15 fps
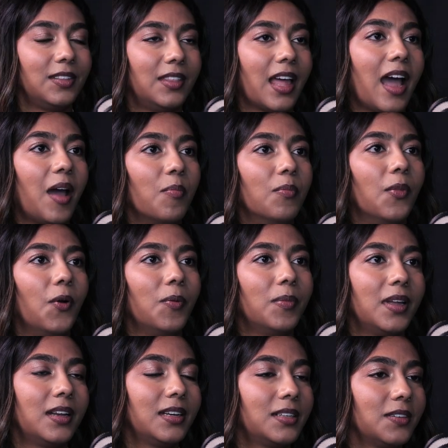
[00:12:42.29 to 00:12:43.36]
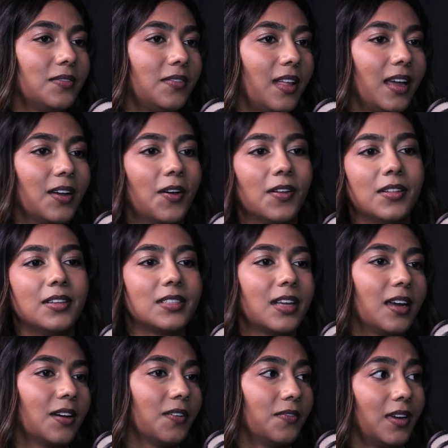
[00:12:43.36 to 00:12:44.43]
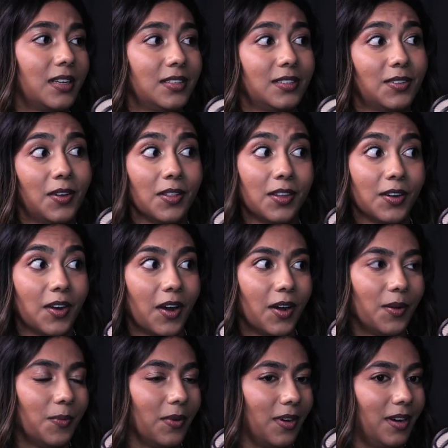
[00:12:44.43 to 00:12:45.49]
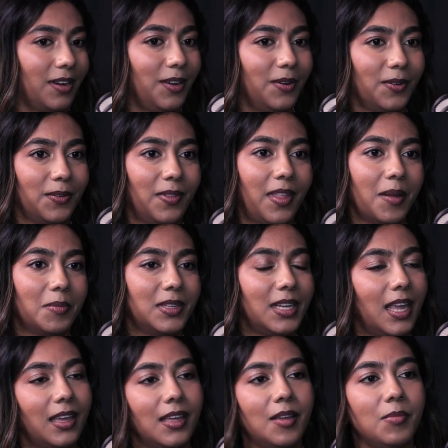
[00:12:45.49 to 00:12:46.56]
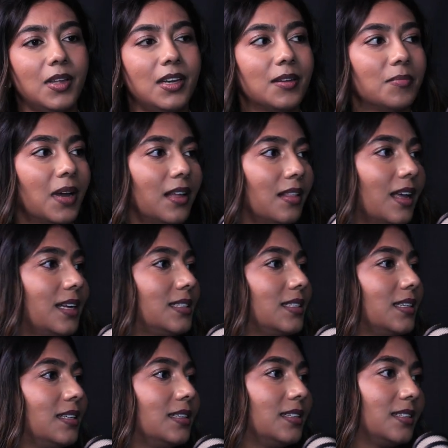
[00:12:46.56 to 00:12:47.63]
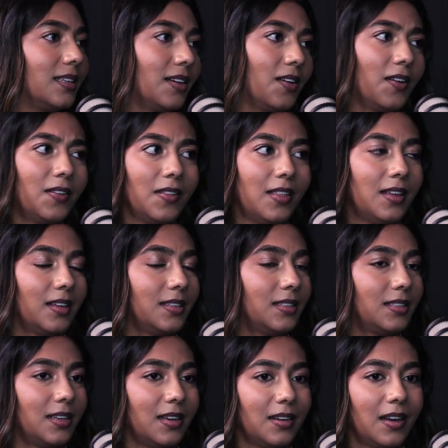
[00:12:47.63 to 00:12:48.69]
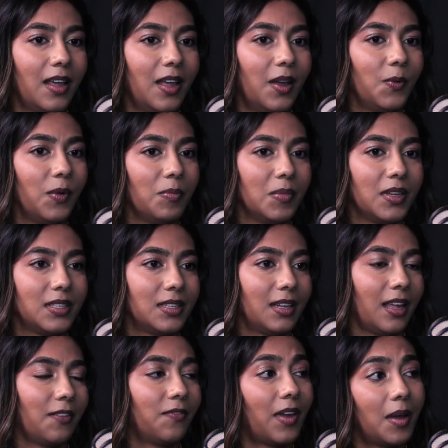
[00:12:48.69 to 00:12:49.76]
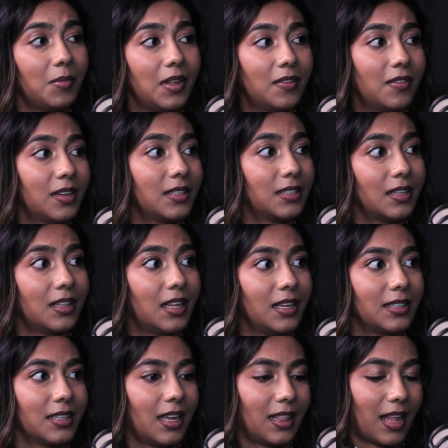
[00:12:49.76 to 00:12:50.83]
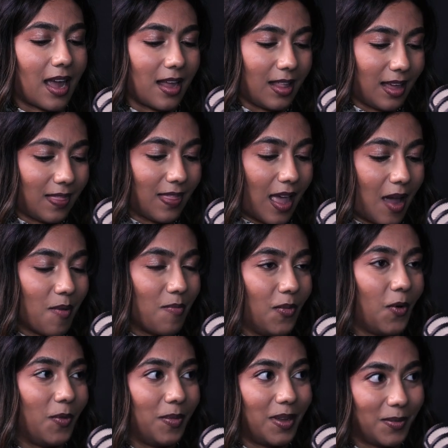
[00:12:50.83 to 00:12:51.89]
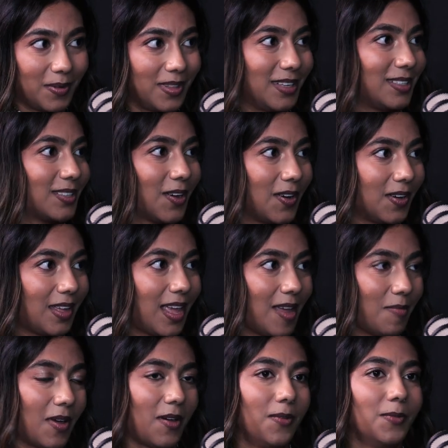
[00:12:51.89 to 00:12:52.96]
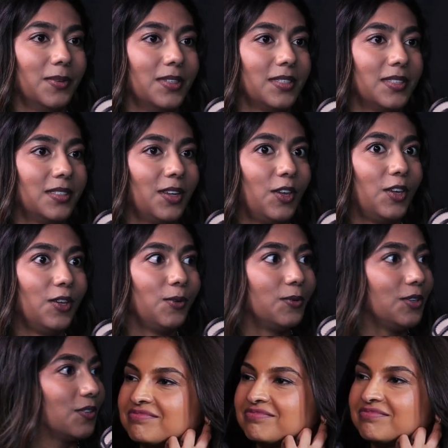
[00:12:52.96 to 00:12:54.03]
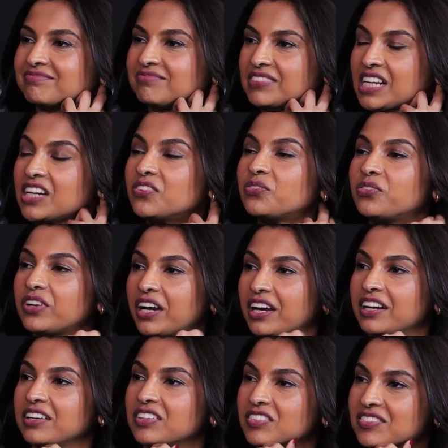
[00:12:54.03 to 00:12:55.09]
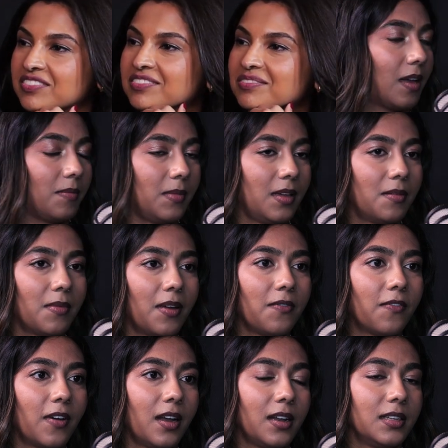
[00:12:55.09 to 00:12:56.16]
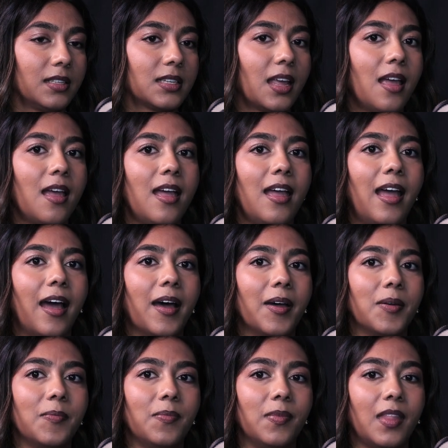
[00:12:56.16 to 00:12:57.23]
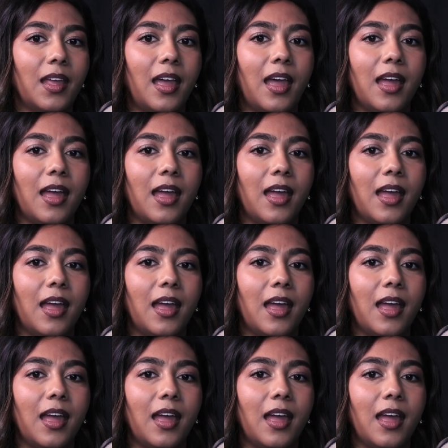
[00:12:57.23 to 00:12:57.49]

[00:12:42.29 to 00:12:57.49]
that moment of like all the sacrifices, all their hard work, you know, them taking me to my lessons and all of this, and we missed like family events and things like that. Like that moment when the song came out was huge for them and the rest of my family and my friends. And